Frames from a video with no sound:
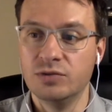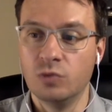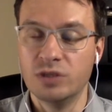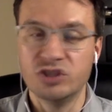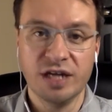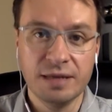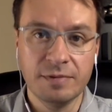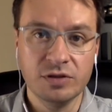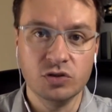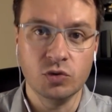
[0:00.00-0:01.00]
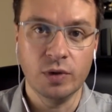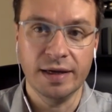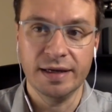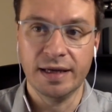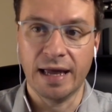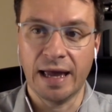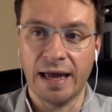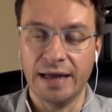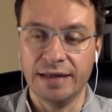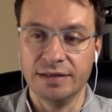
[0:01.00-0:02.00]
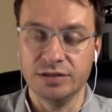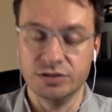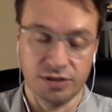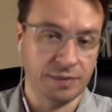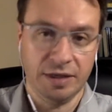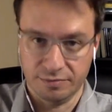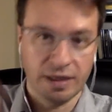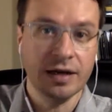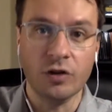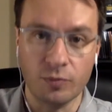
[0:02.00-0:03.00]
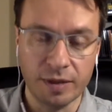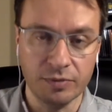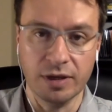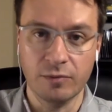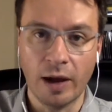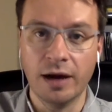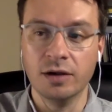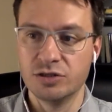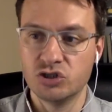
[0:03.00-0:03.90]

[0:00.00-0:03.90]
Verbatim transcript: What she's been doing and, I mean, and other people as well,